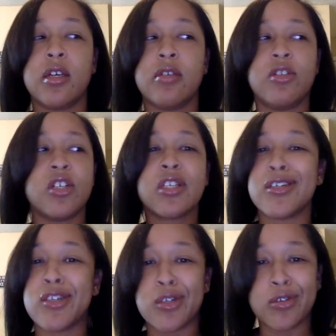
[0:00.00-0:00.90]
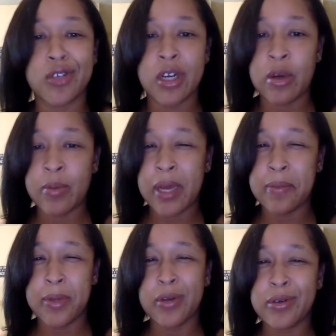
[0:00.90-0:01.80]
just because children don't pay
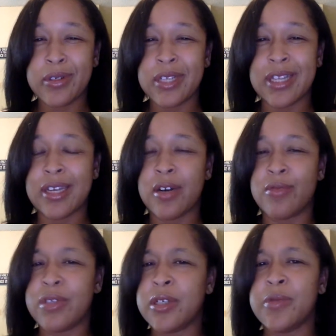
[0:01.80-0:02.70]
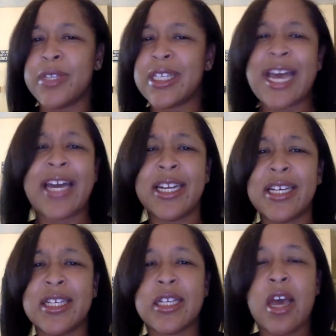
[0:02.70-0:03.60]
bills that they don't deal with
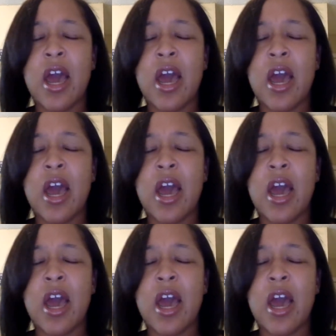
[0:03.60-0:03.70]
sadness